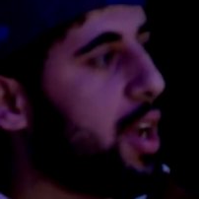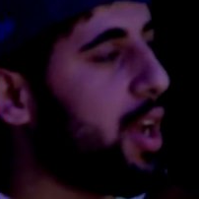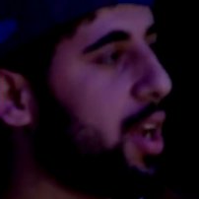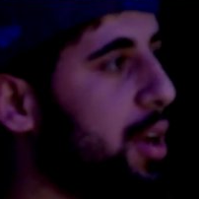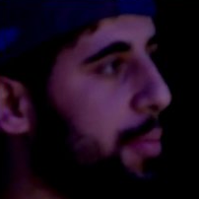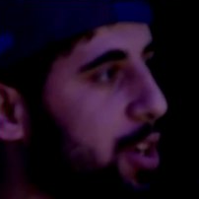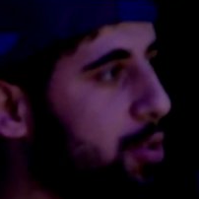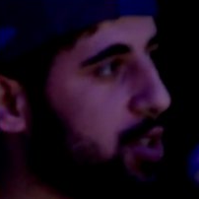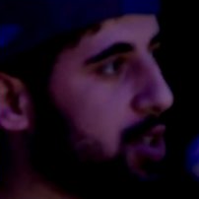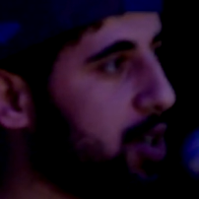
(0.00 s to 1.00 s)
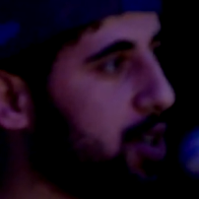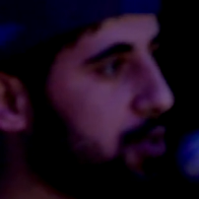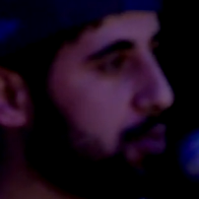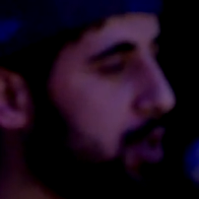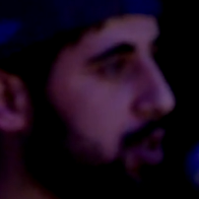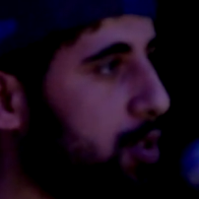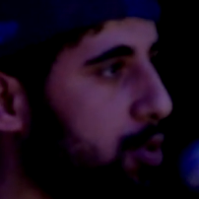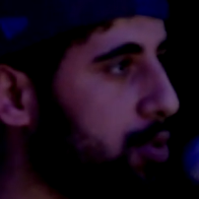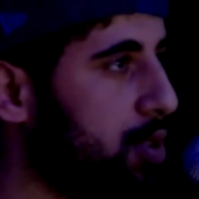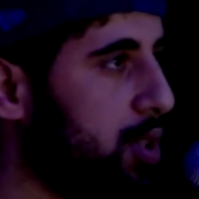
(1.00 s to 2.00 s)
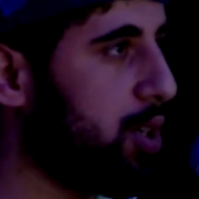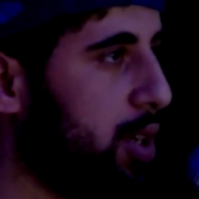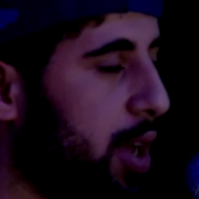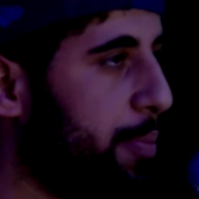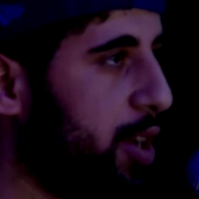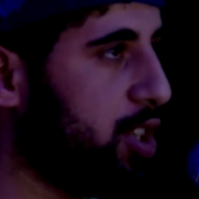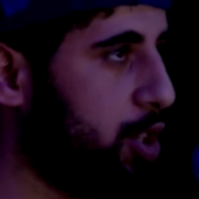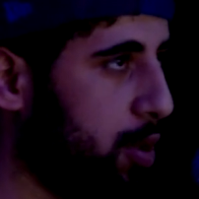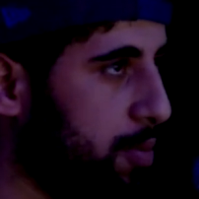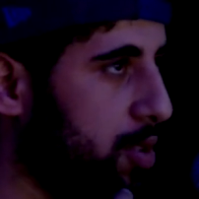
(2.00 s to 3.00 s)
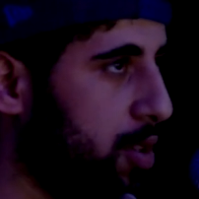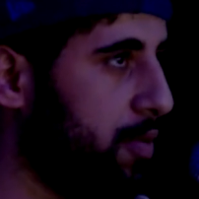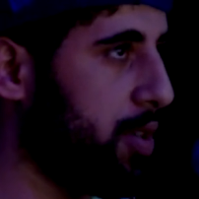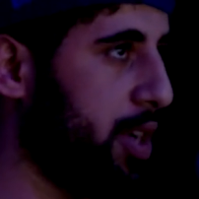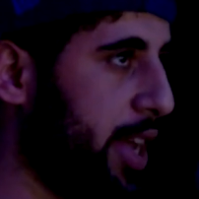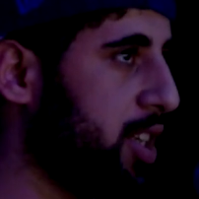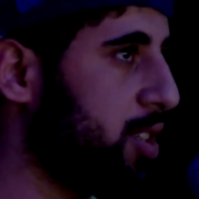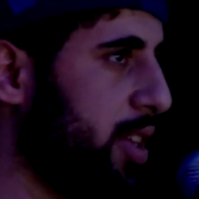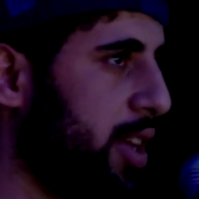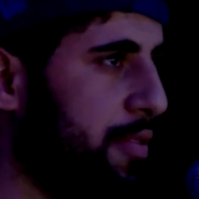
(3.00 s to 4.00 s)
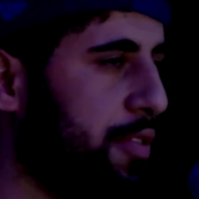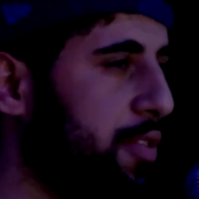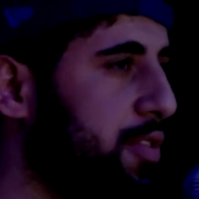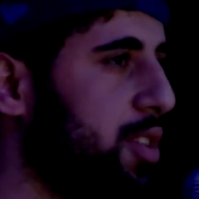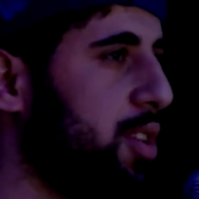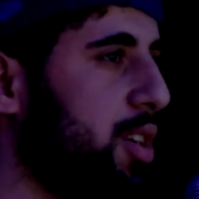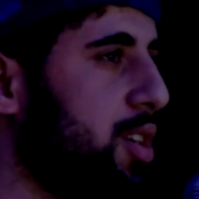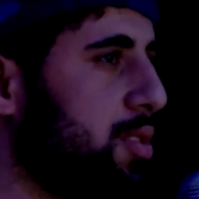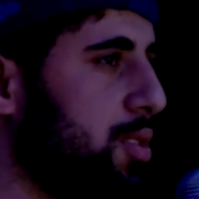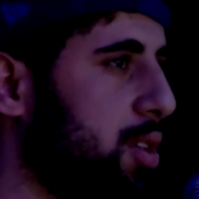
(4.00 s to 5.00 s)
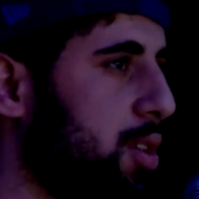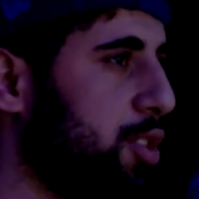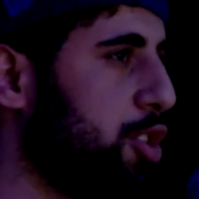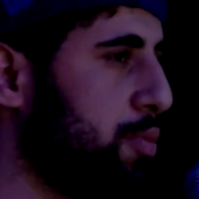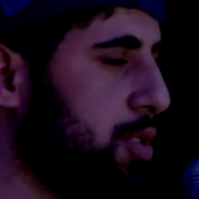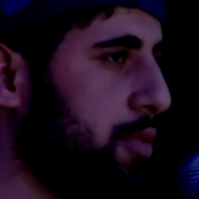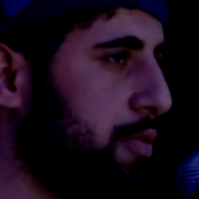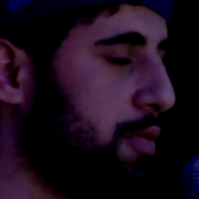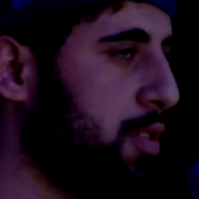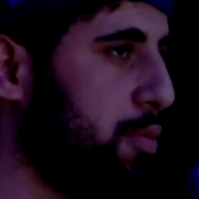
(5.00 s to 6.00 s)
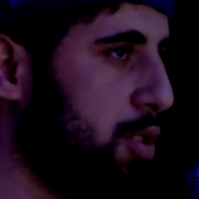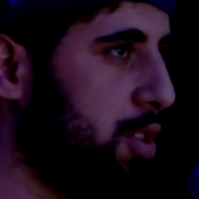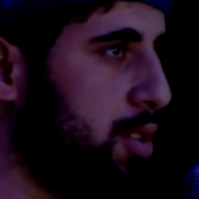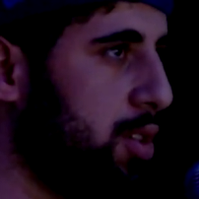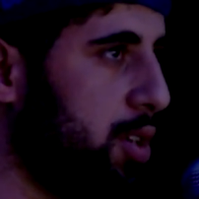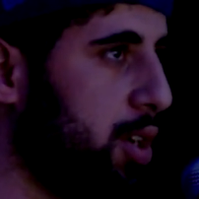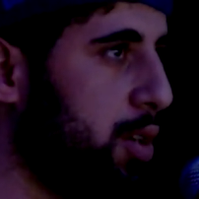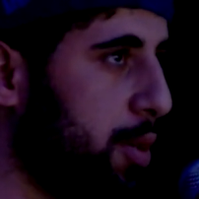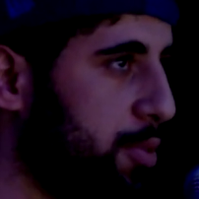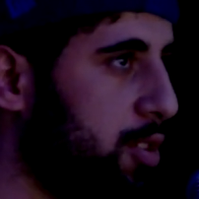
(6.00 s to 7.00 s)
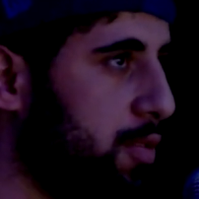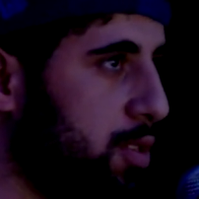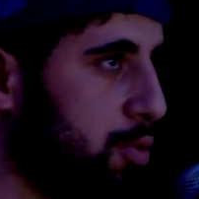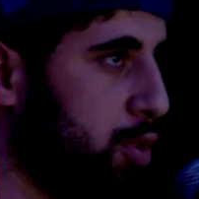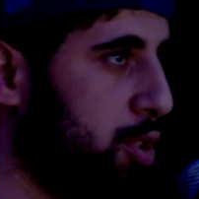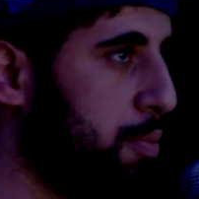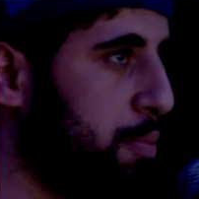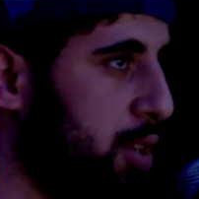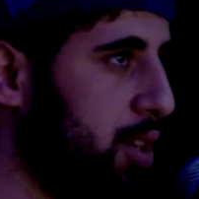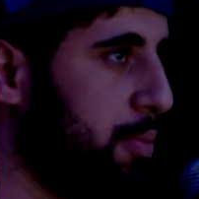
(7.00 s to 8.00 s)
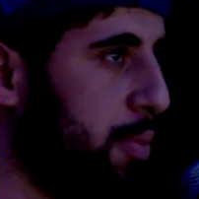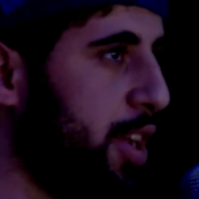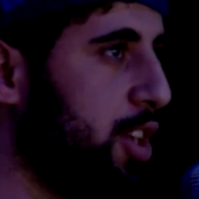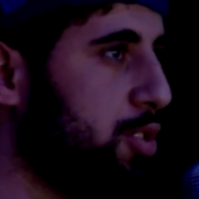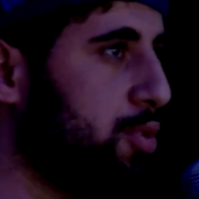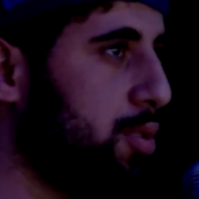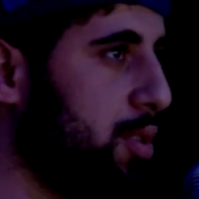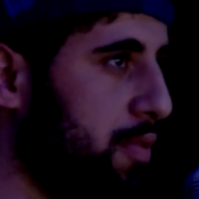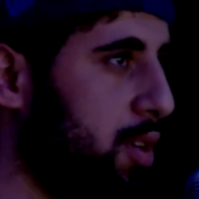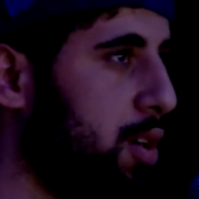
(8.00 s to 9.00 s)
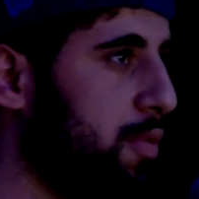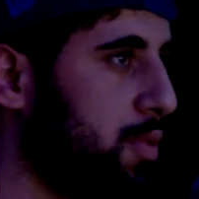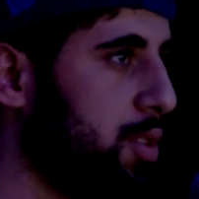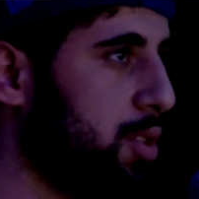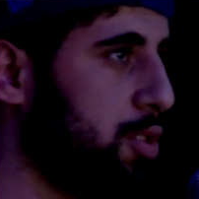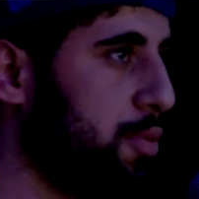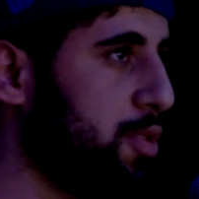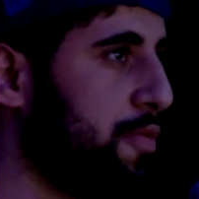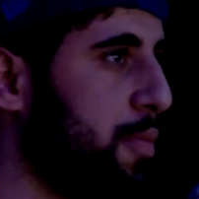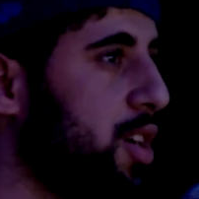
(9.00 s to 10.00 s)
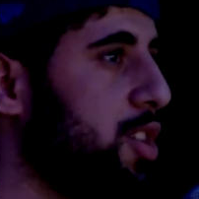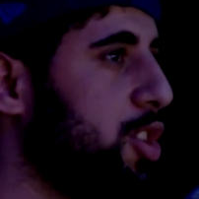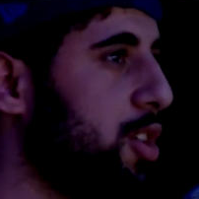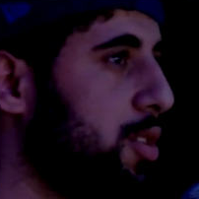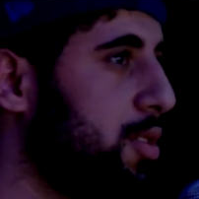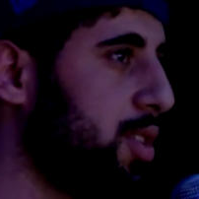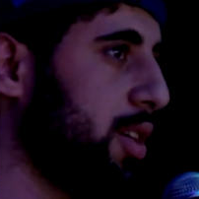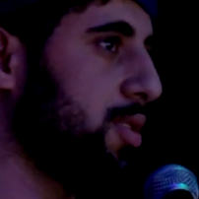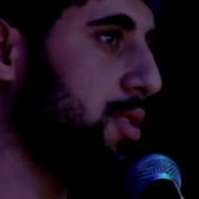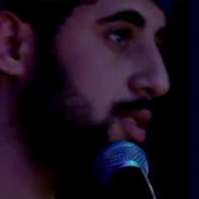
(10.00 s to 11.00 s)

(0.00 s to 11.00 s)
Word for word: Uh, my question is, where do you see Apache Web Server next 10, 15 years uh, in terms of uh, modern uh, web servers? Would it be replaced or evolved in terms of market share? Thanks.